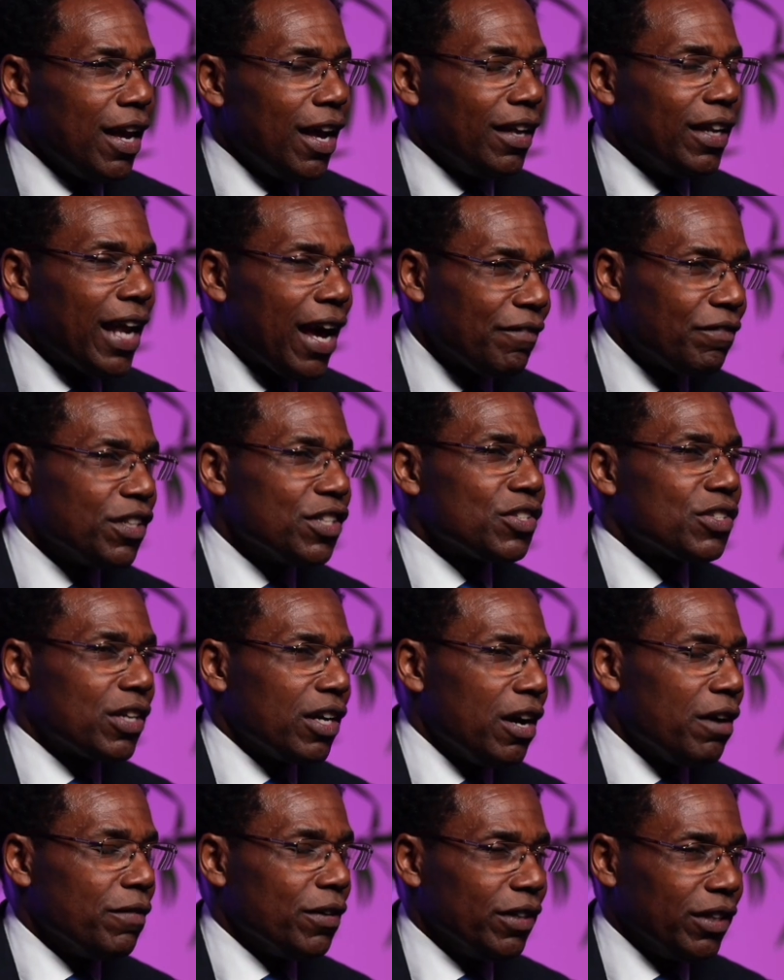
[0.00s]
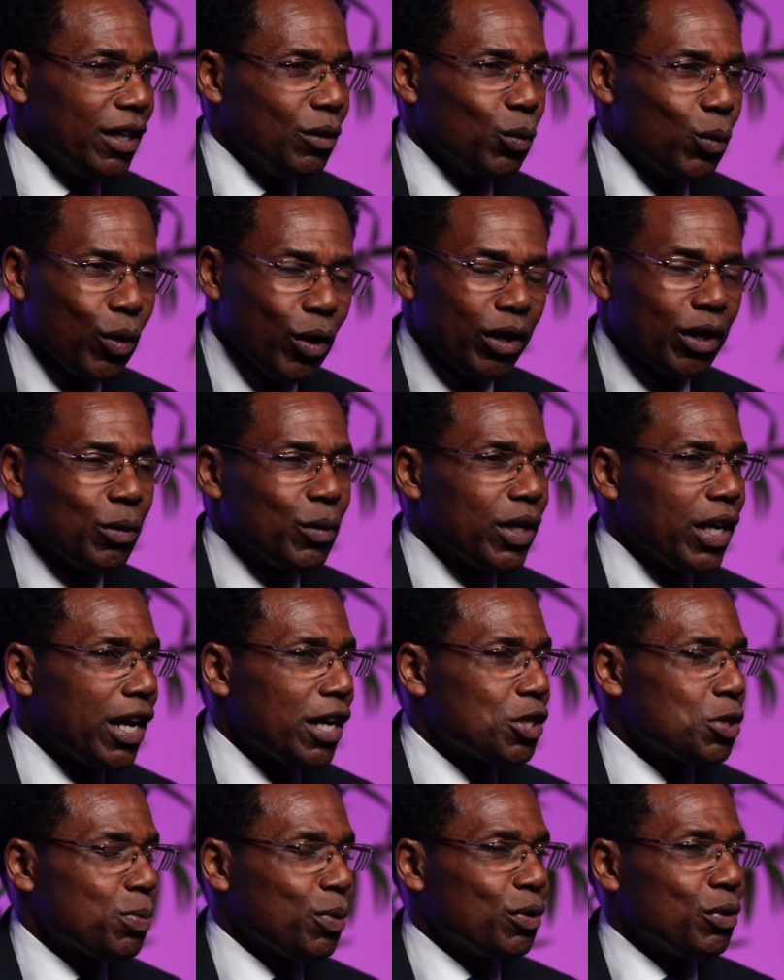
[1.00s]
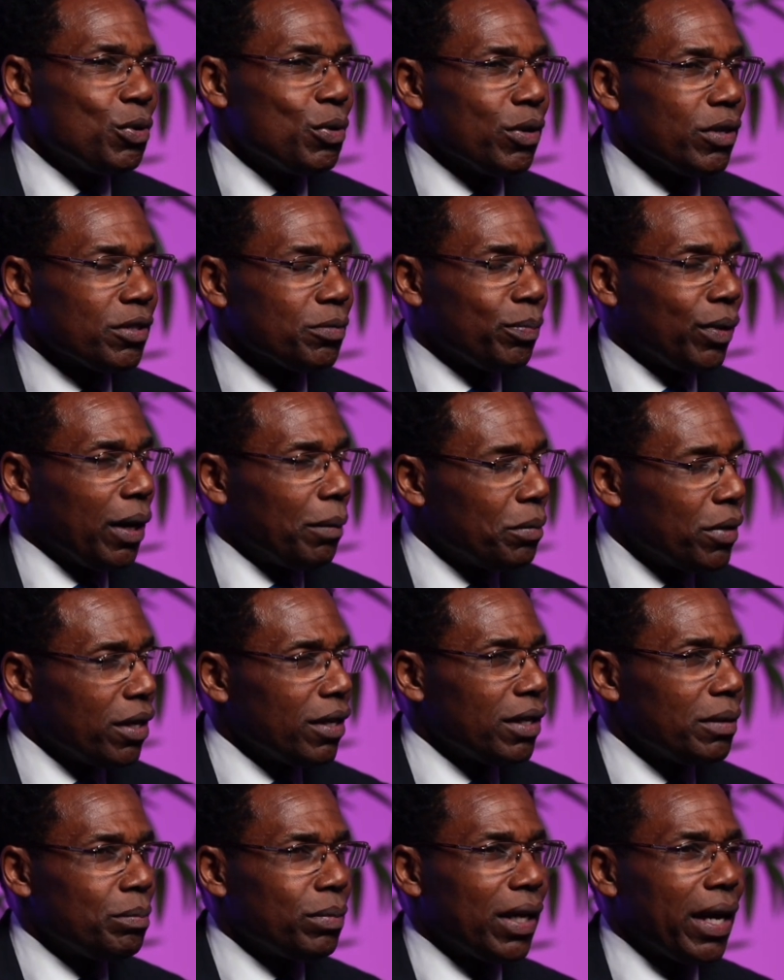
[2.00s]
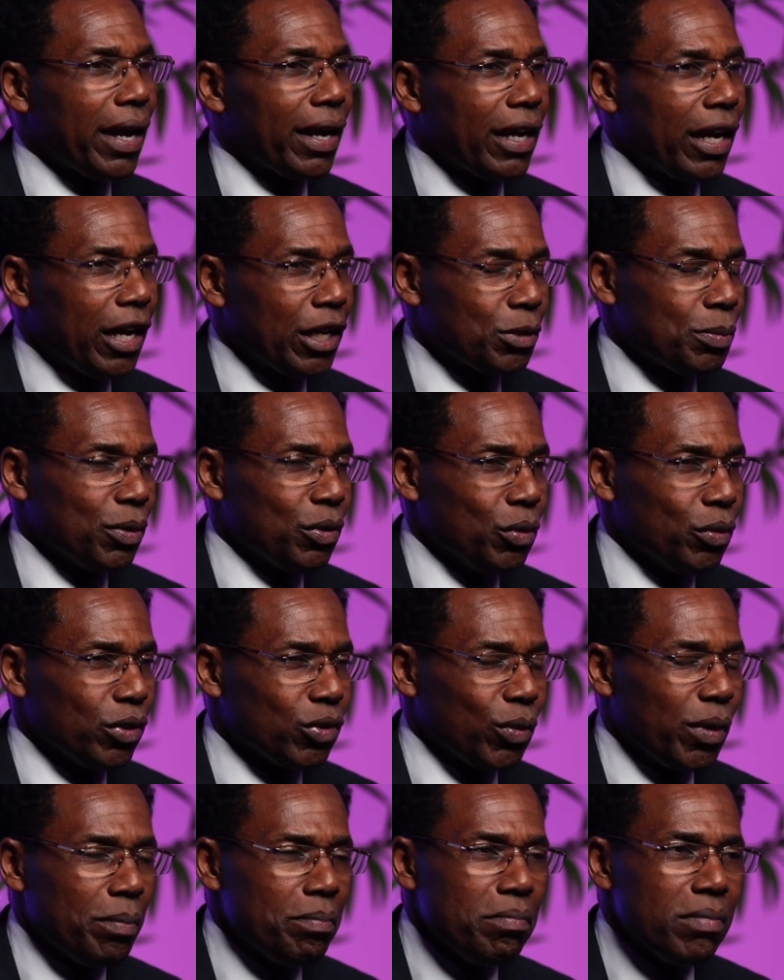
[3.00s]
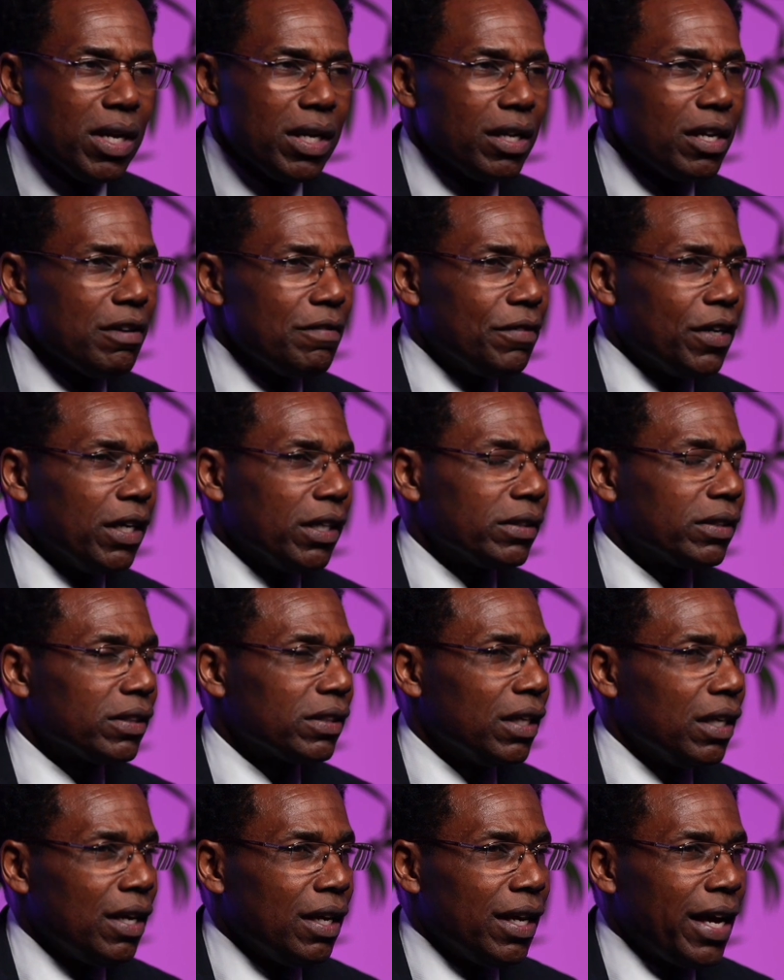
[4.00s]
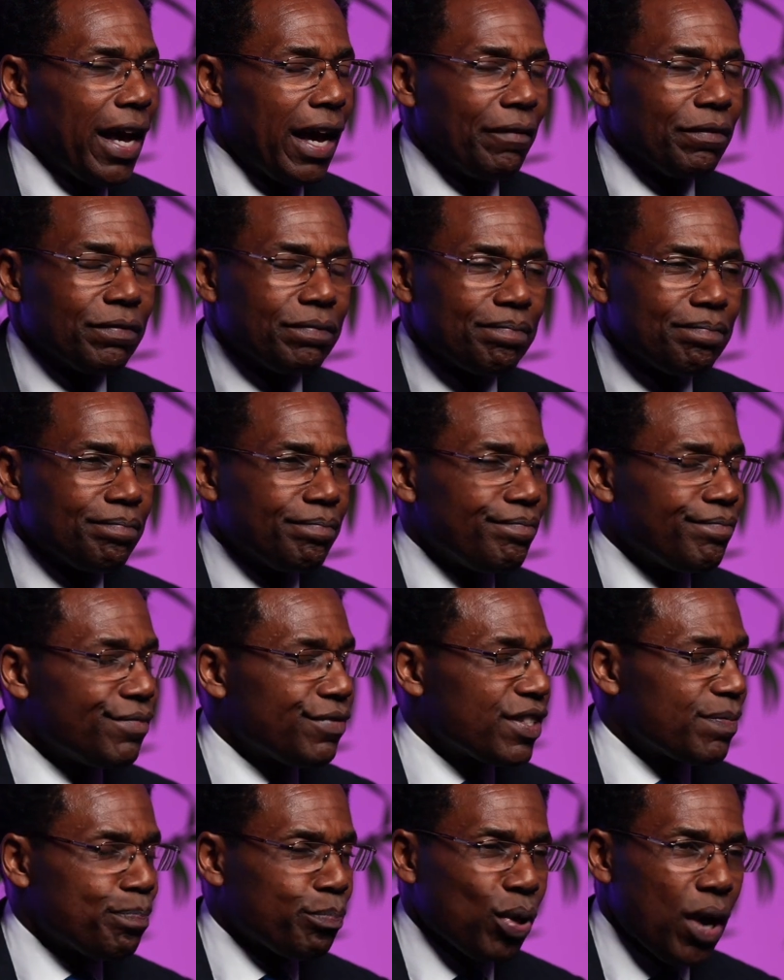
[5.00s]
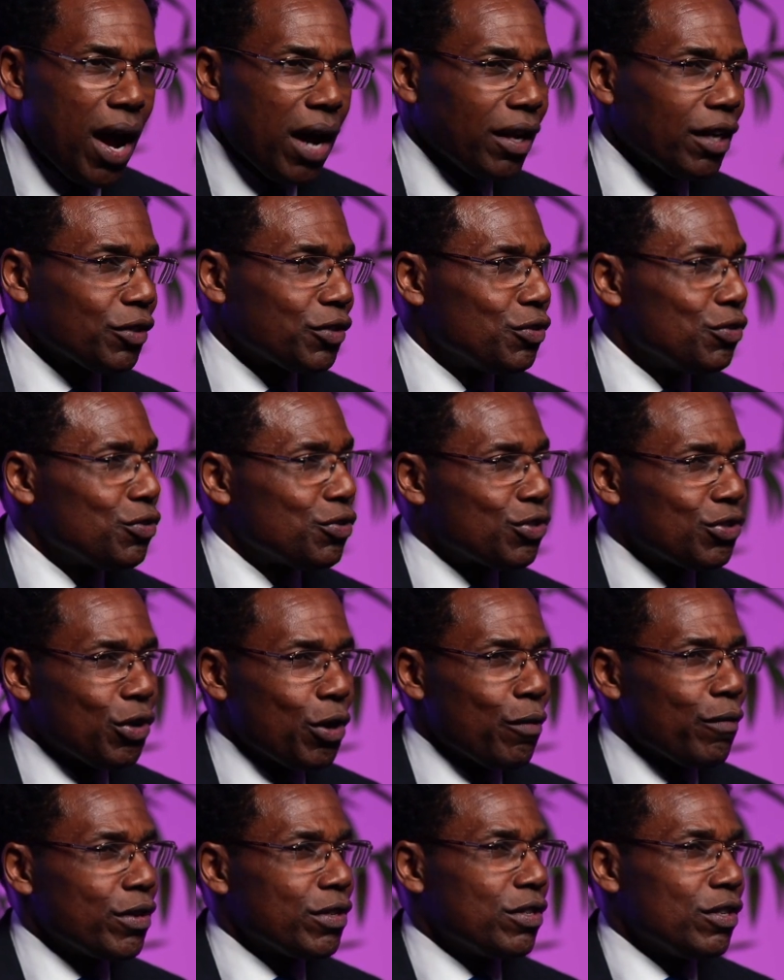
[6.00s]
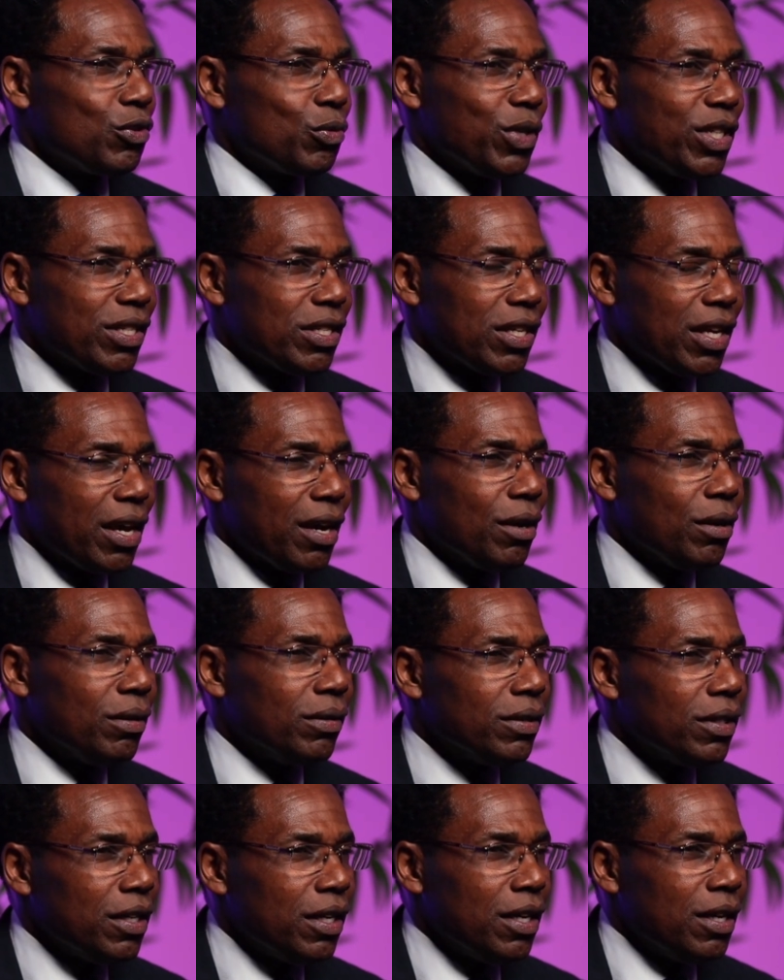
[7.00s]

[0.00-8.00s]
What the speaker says: And I've discovered that working with entrepreneurs, primarily Black entrepreneurs, where many of us have products and services we sell,